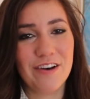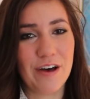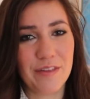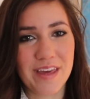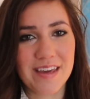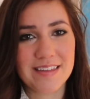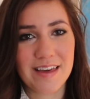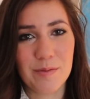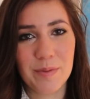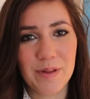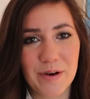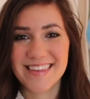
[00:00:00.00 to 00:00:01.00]
I'll link it down
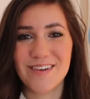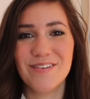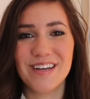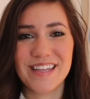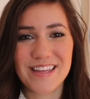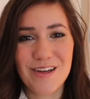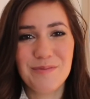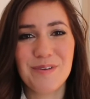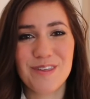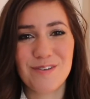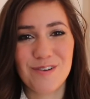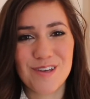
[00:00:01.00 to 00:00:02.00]
below. So it is
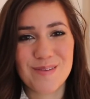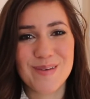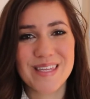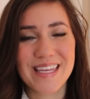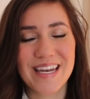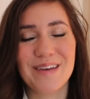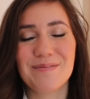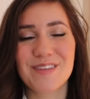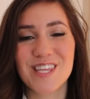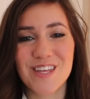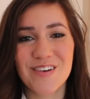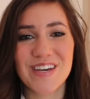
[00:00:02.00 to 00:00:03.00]
almost Christmas and I'm
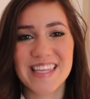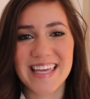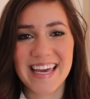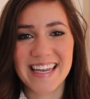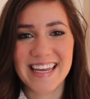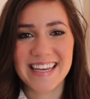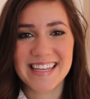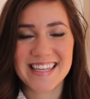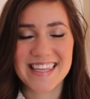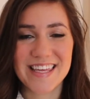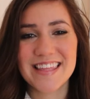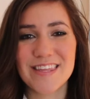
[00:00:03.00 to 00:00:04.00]
so excited.
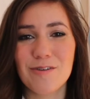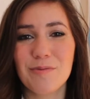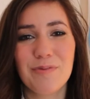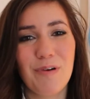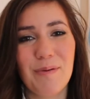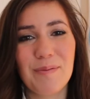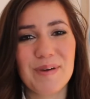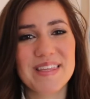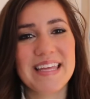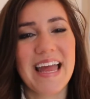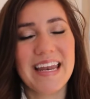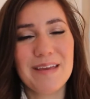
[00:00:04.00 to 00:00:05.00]
So, so before we
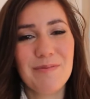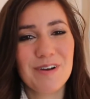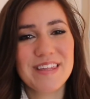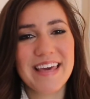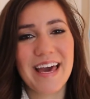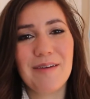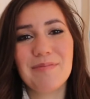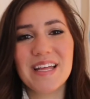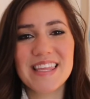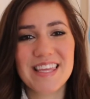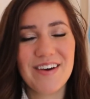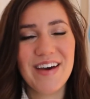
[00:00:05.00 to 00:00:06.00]
waste any more time,
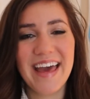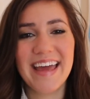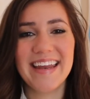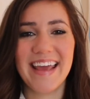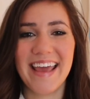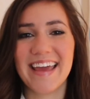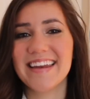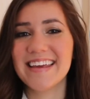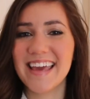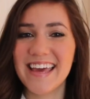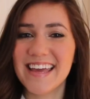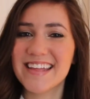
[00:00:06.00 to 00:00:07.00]
let's go ahead and
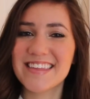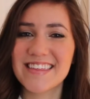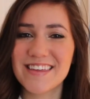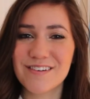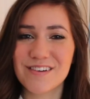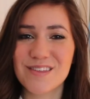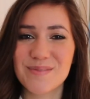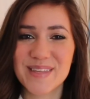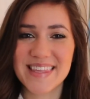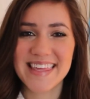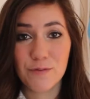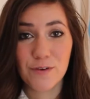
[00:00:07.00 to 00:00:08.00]
get into the
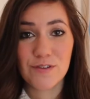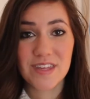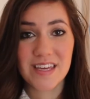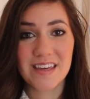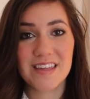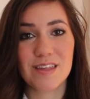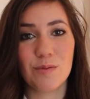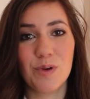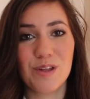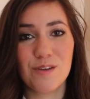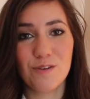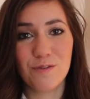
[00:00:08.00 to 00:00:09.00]
Christmas. The first thing is, what
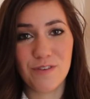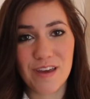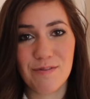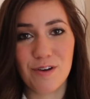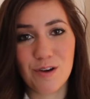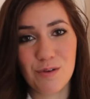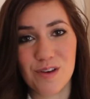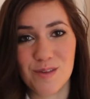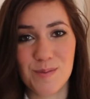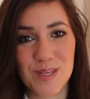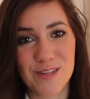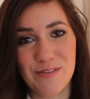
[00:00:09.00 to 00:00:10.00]
is your favorite
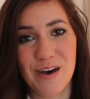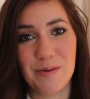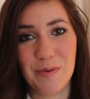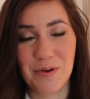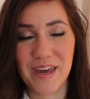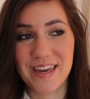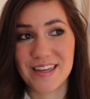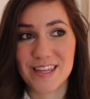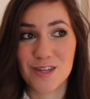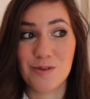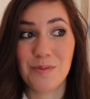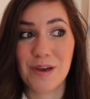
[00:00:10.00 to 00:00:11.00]
Christmas film? Okay,
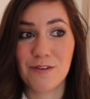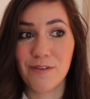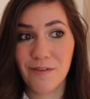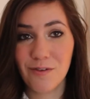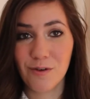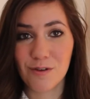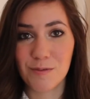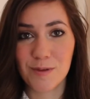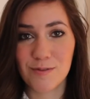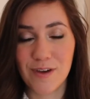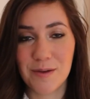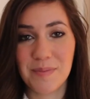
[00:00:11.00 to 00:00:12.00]
so my favorite
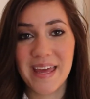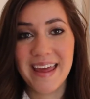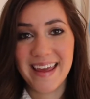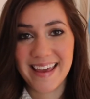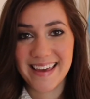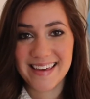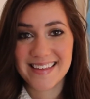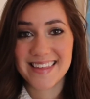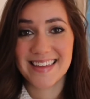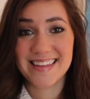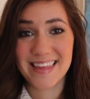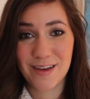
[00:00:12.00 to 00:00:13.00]
Christmas film is
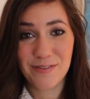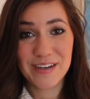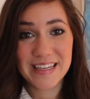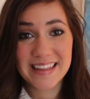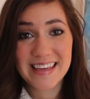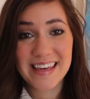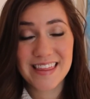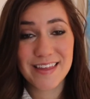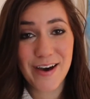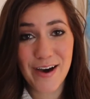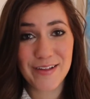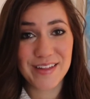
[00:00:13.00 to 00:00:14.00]
definitely
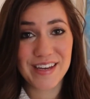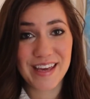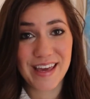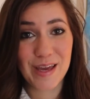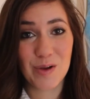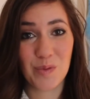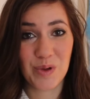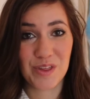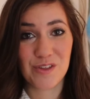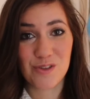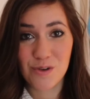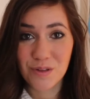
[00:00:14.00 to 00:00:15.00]
The Holiday
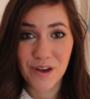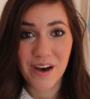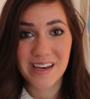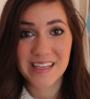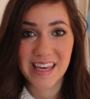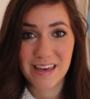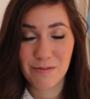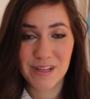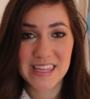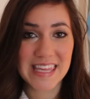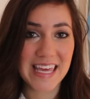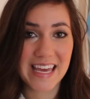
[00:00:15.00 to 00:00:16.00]
with Jude Law and Kate
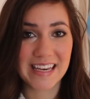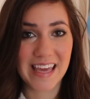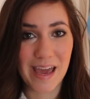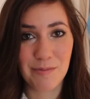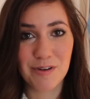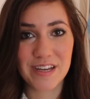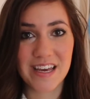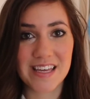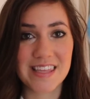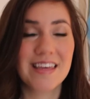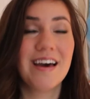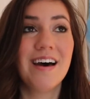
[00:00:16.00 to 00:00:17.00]
Winslet and Cameron
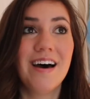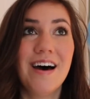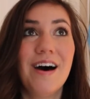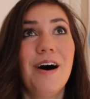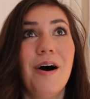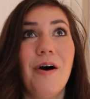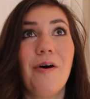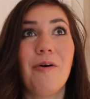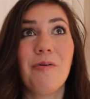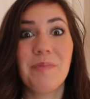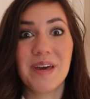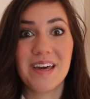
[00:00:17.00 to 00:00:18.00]
Diaz.
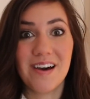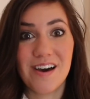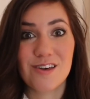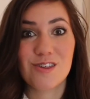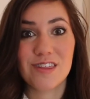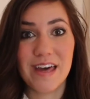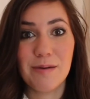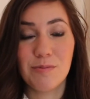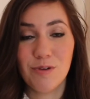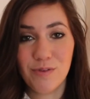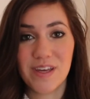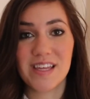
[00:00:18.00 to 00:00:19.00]
Oh my gosh, that
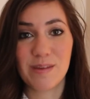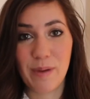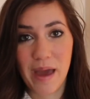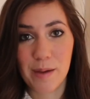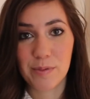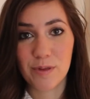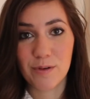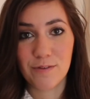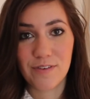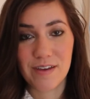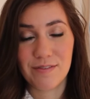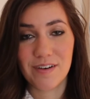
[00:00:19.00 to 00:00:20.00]
movie is my absolute
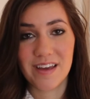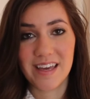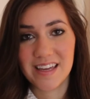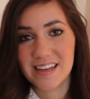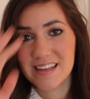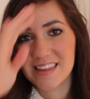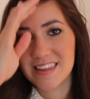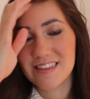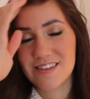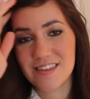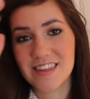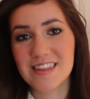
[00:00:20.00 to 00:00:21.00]
favorite. It is
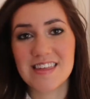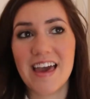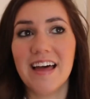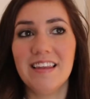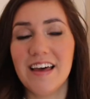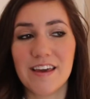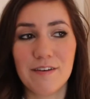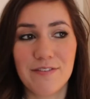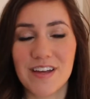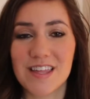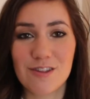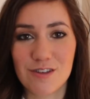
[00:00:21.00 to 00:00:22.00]
just life.
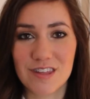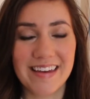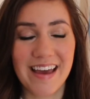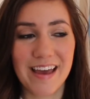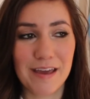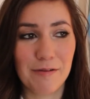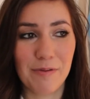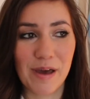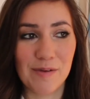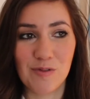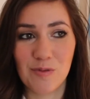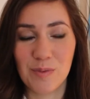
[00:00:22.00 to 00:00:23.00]
It's just, I
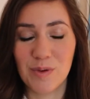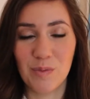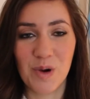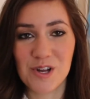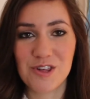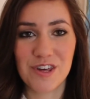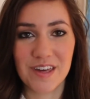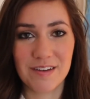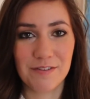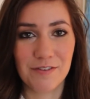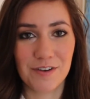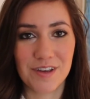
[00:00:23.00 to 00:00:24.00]
have been watching
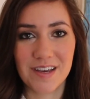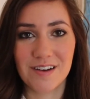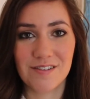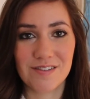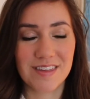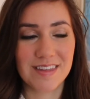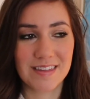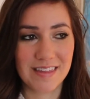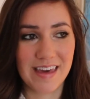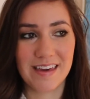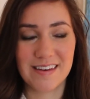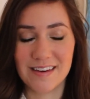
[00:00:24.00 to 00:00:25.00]
it for years,
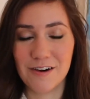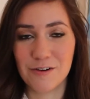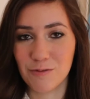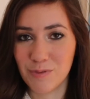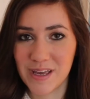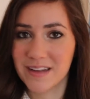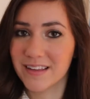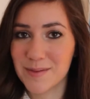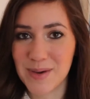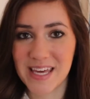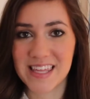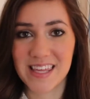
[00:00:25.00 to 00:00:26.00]
like on a weekly
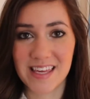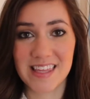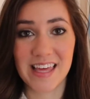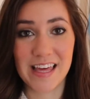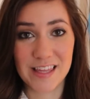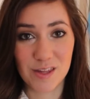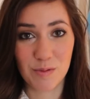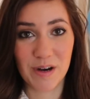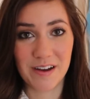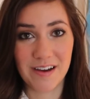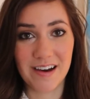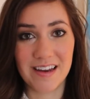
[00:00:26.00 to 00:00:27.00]
basis, I
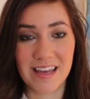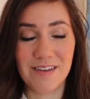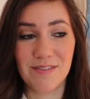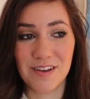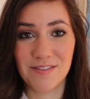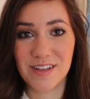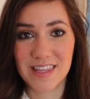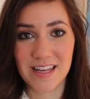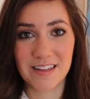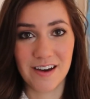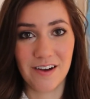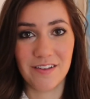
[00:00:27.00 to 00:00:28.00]
swear to God, even if it's
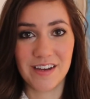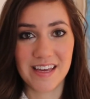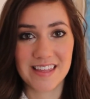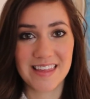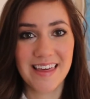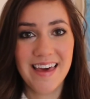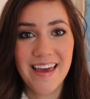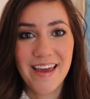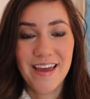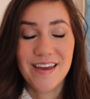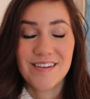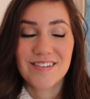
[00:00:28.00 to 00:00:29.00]
not the holidays.
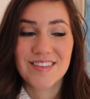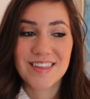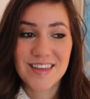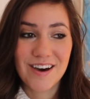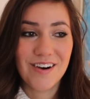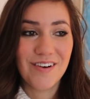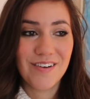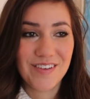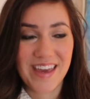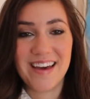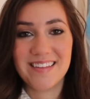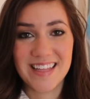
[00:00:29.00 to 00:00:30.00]
So
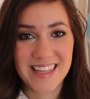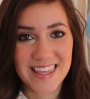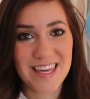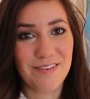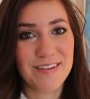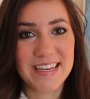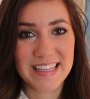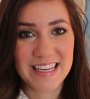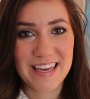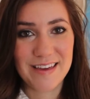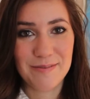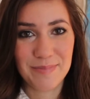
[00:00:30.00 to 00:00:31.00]
yeah, that's
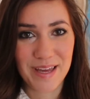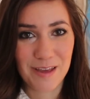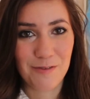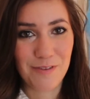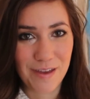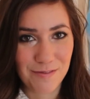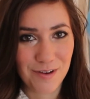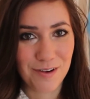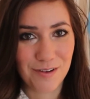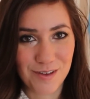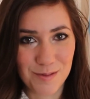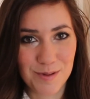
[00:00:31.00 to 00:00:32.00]
definitely my
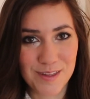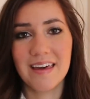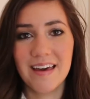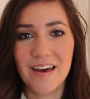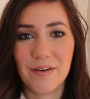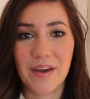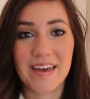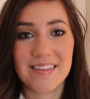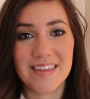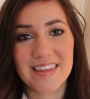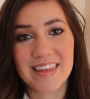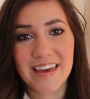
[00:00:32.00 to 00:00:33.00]
favorite Christmas. Okay,
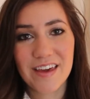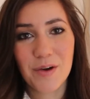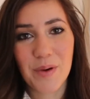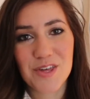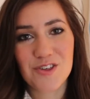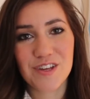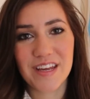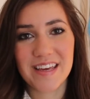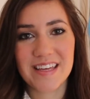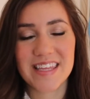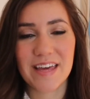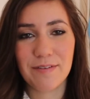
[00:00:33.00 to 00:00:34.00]
the second question
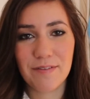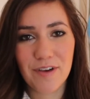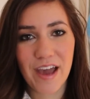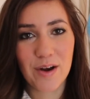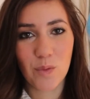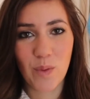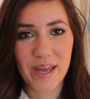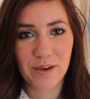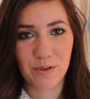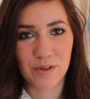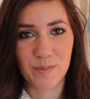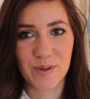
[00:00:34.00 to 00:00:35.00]
is, have you ever had a
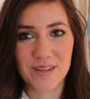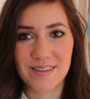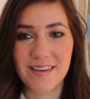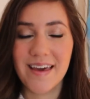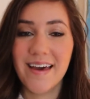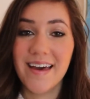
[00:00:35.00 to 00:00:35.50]
white Christmas?